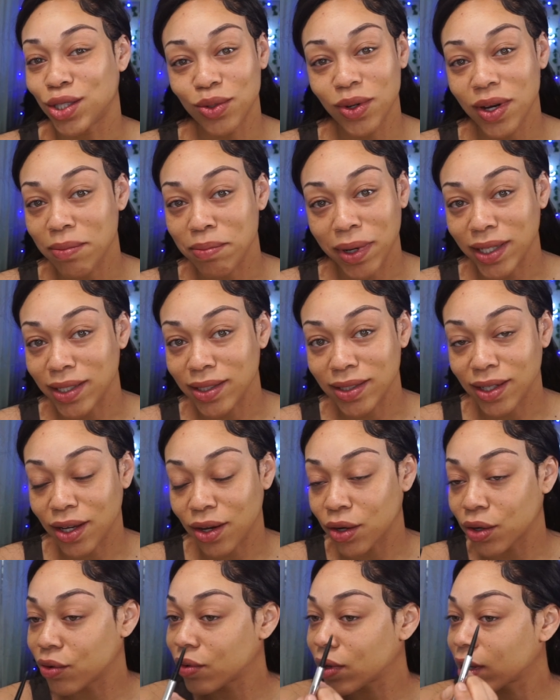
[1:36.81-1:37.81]
do it
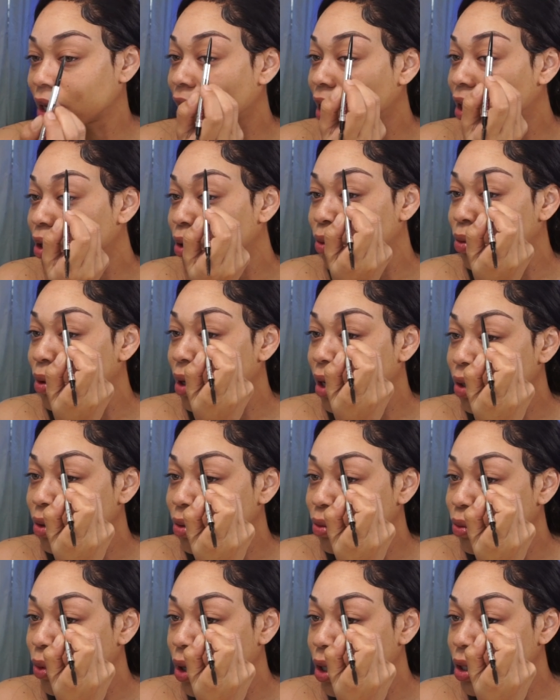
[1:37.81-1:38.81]
myself. Like, I don't
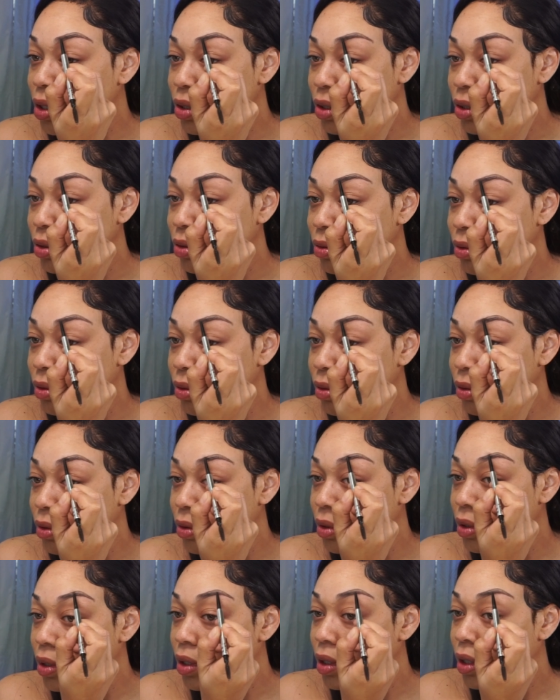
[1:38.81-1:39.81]
want to.
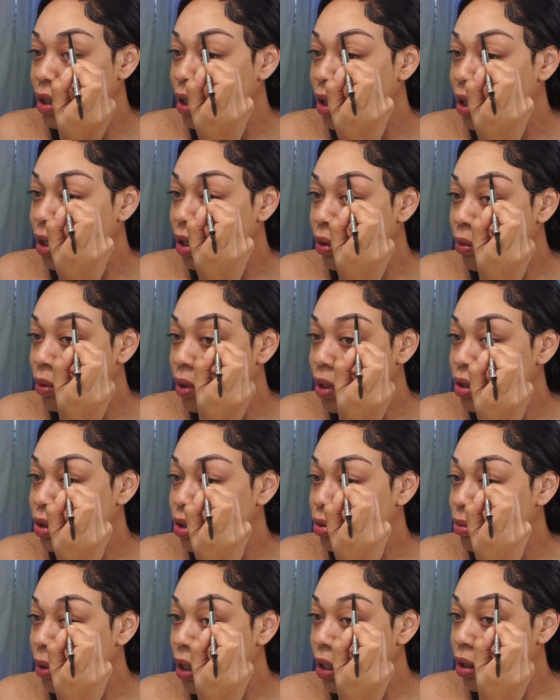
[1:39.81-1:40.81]
I want to do
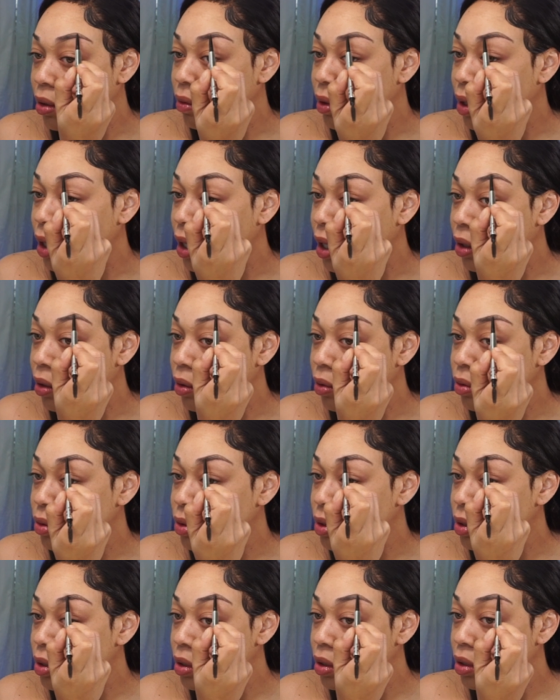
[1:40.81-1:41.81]
my own
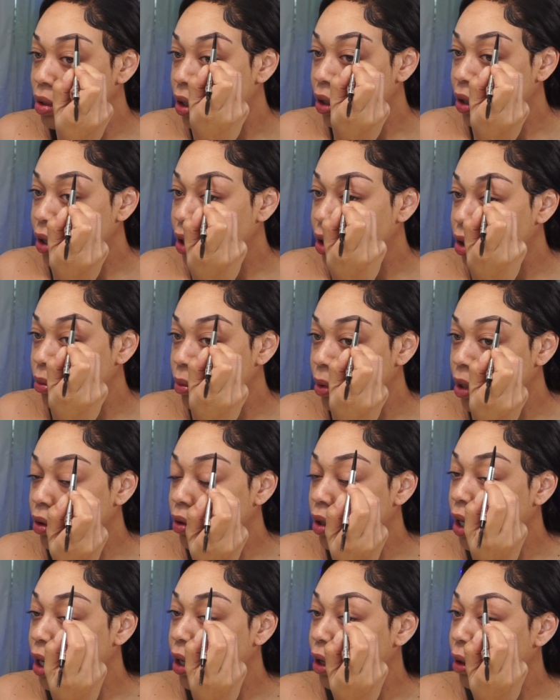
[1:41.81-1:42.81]
nails or do my own
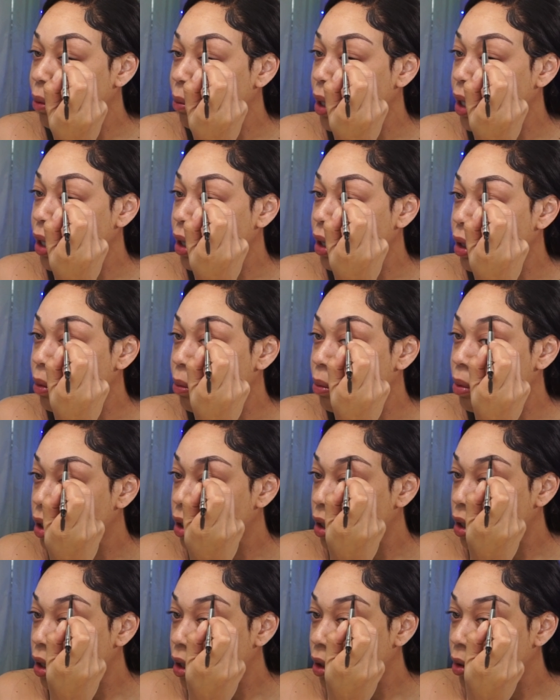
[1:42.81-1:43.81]
hair and makeup.
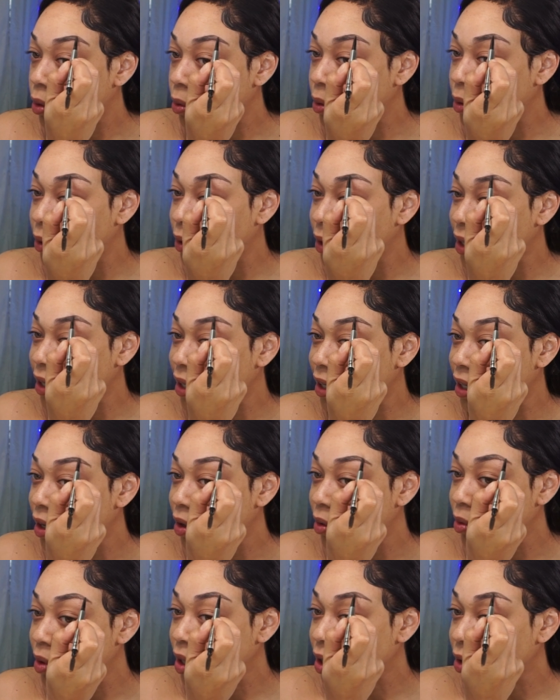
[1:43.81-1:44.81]
I
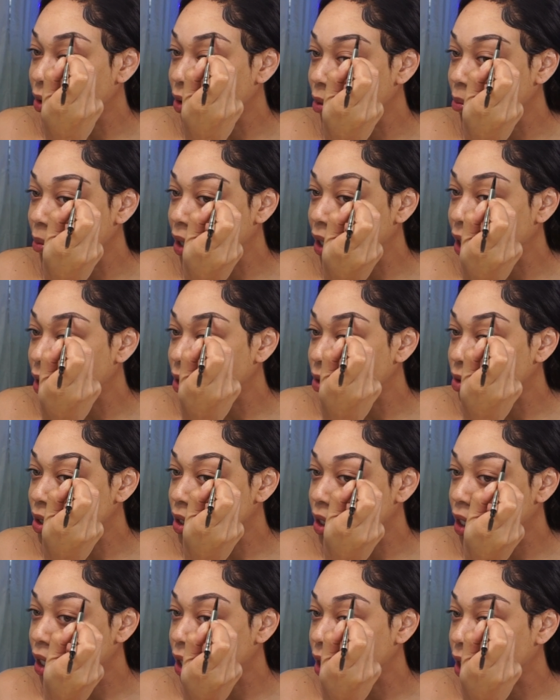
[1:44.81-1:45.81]
want to go get my nails
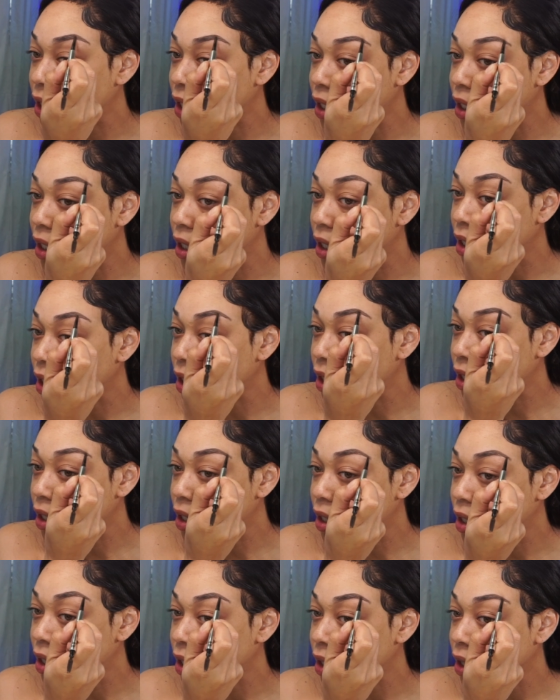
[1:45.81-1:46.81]
done,
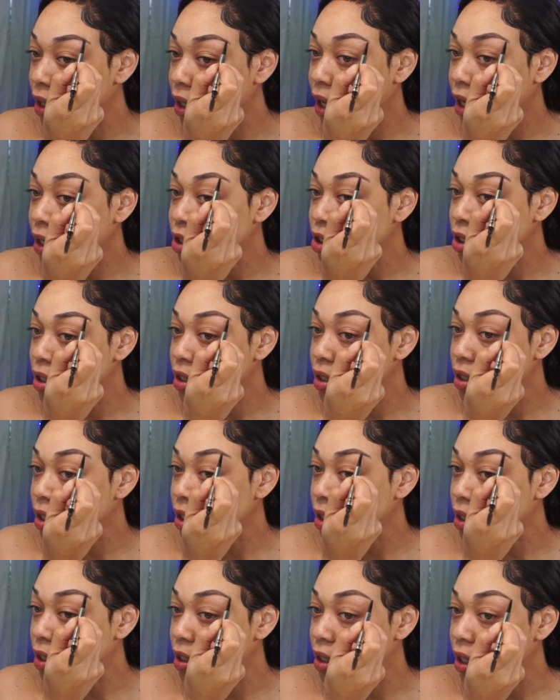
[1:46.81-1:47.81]
lashes
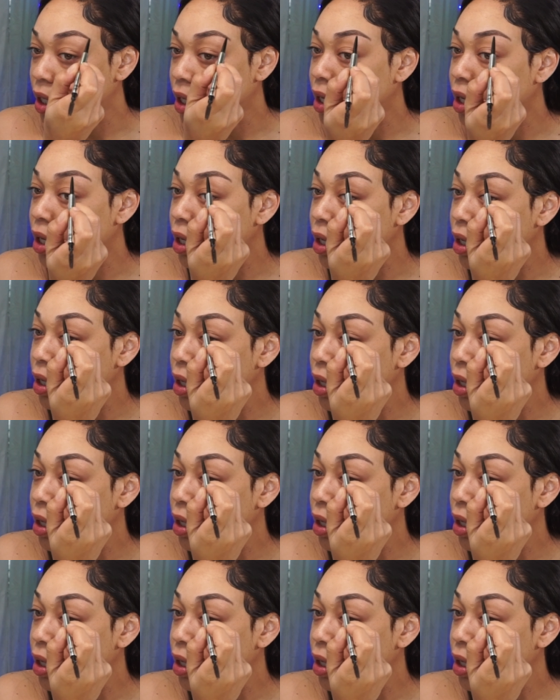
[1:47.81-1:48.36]
done.